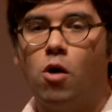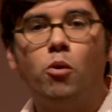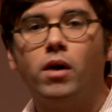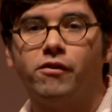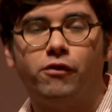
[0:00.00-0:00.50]

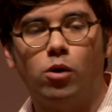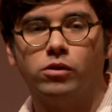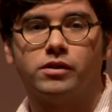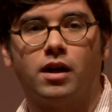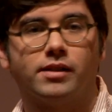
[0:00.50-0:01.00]
mobile
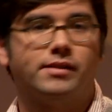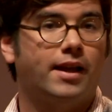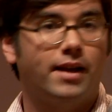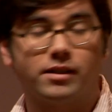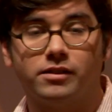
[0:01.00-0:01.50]
phones
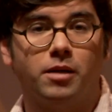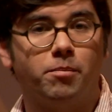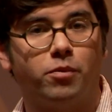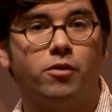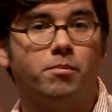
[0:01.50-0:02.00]
are
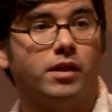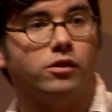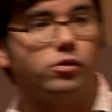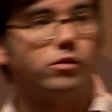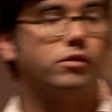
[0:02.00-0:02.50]
10x
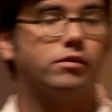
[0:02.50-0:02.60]
improvement